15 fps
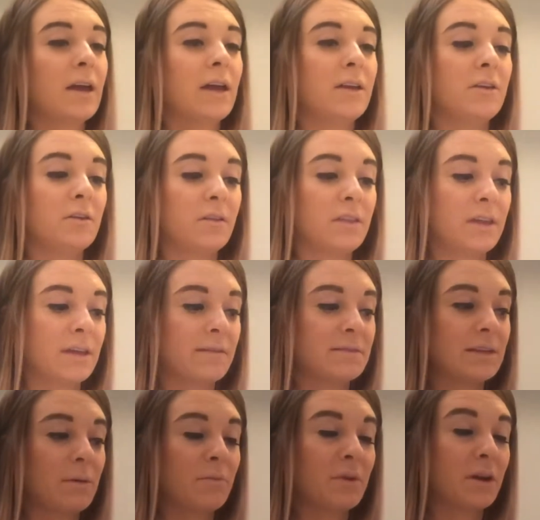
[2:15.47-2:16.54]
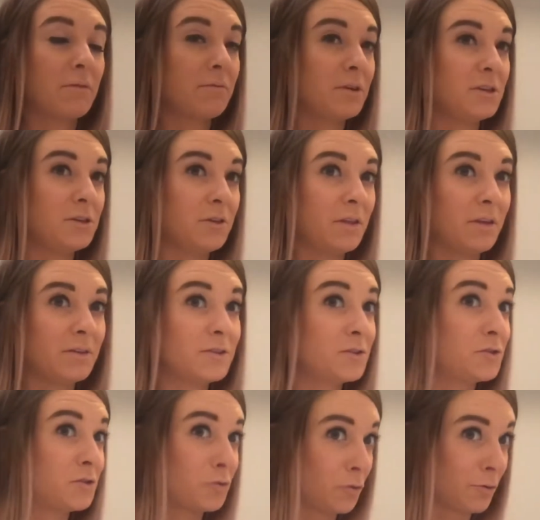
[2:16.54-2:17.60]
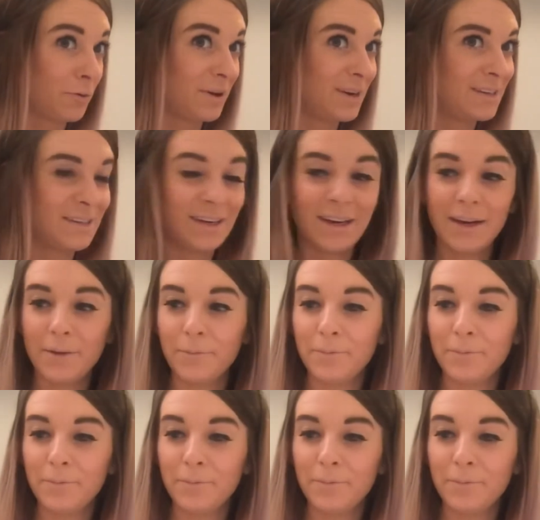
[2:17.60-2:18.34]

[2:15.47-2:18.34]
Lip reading: and you'll think of some when I read you the story today.